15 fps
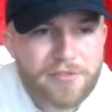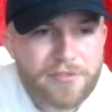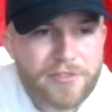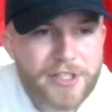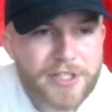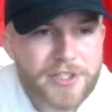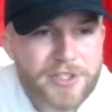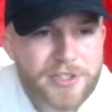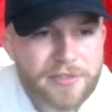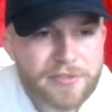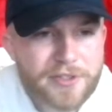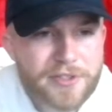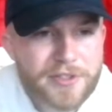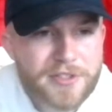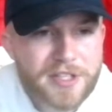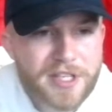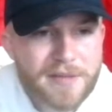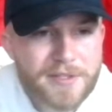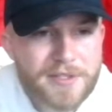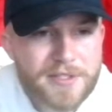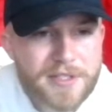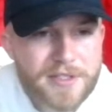finished the first game
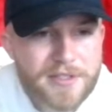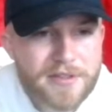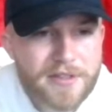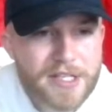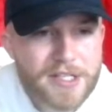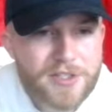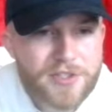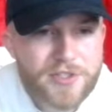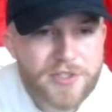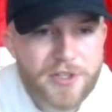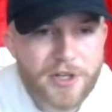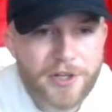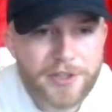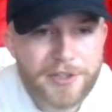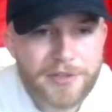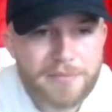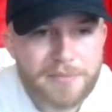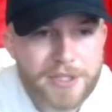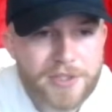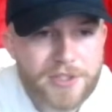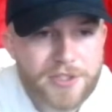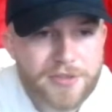of the season, then he started,
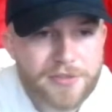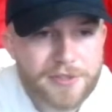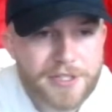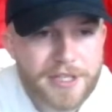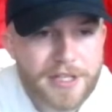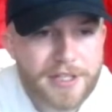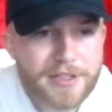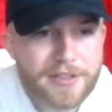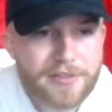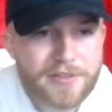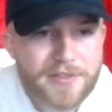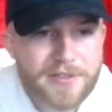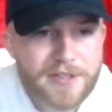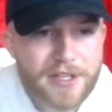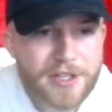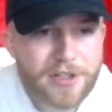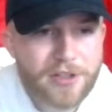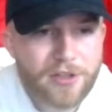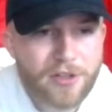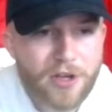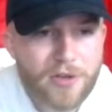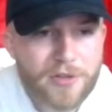pitched 3 innings, then he
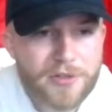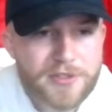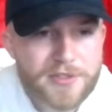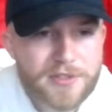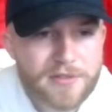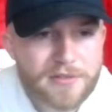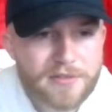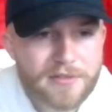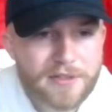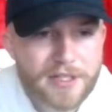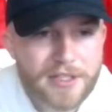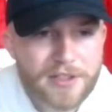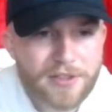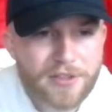closed, then